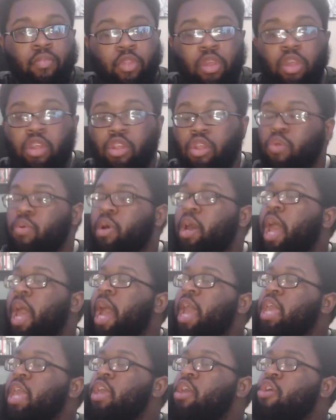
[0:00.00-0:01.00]
And you know why
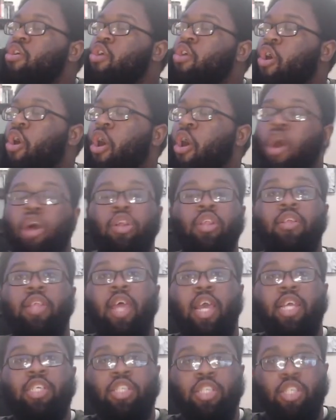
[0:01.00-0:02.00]
I hear all of
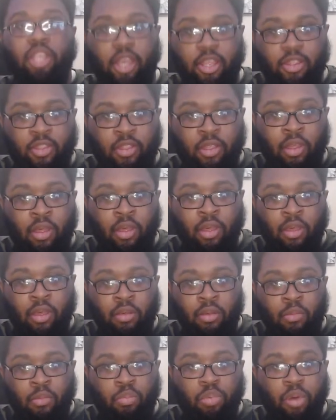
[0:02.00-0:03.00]
that shit?
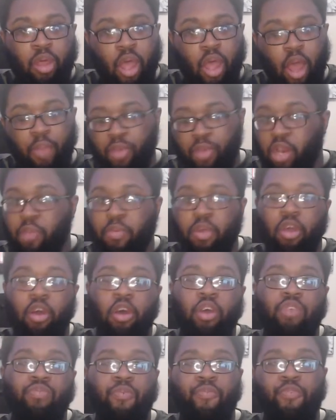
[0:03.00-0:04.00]
But I'm going to be
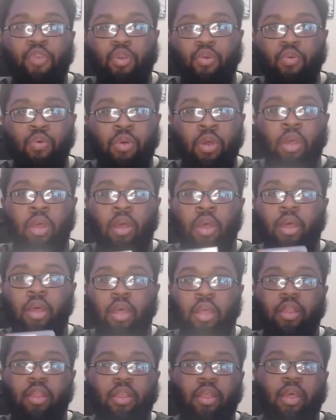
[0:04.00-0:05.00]
honest with you.
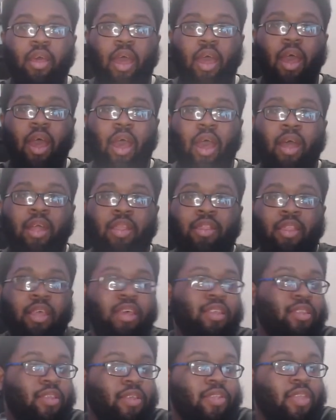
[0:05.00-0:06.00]

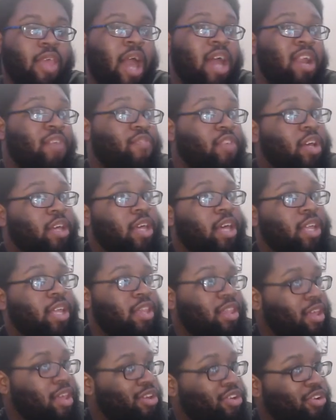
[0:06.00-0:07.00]
This is kind of a
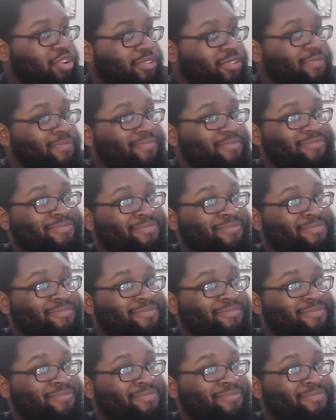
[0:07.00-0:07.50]
good deal.